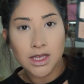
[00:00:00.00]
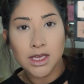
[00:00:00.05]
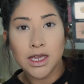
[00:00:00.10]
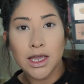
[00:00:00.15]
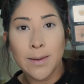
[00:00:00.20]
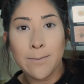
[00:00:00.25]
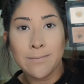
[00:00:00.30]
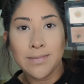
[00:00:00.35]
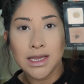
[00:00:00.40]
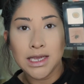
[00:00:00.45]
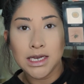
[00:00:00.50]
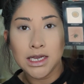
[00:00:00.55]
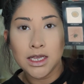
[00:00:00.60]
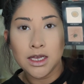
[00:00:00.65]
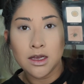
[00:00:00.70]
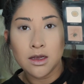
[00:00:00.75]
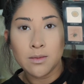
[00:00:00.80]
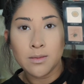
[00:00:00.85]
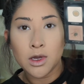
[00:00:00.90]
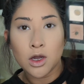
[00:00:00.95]
the
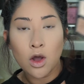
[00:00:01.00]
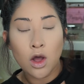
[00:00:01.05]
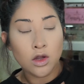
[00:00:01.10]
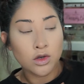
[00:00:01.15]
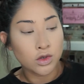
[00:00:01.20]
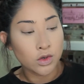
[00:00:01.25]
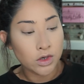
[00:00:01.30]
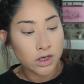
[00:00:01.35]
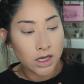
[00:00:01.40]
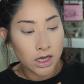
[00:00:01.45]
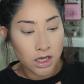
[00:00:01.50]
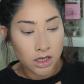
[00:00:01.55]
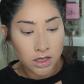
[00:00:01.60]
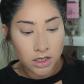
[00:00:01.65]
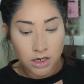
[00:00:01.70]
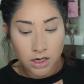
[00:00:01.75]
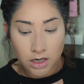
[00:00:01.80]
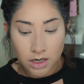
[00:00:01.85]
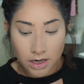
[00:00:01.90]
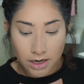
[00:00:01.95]
medium contour
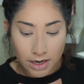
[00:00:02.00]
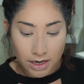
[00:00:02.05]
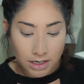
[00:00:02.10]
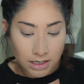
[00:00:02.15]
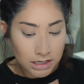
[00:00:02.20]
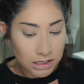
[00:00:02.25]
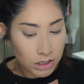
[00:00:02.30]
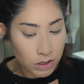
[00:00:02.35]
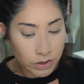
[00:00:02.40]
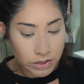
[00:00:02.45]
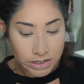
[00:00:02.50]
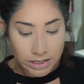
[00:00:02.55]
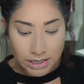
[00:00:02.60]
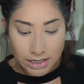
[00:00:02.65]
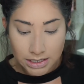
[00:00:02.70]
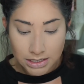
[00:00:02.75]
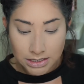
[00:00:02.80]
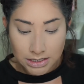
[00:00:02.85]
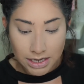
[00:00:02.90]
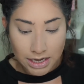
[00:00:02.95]
color, and literally,
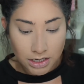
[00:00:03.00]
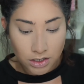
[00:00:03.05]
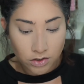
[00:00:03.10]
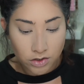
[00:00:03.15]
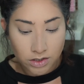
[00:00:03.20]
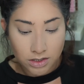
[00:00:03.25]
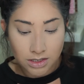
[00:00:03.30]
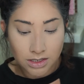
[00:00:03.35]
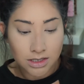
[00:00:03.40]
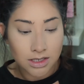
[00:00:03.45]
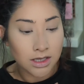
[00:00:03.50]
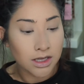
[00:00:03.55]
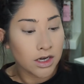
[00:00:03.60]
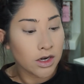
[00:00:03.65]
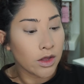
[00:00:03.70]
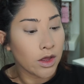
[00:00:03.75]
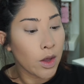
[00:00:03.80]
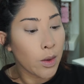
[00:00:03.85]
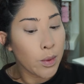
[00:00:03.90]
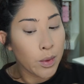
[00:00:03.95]
like I said, you just need to
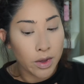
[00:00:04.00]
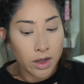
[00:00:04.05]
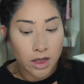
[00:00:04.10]
literally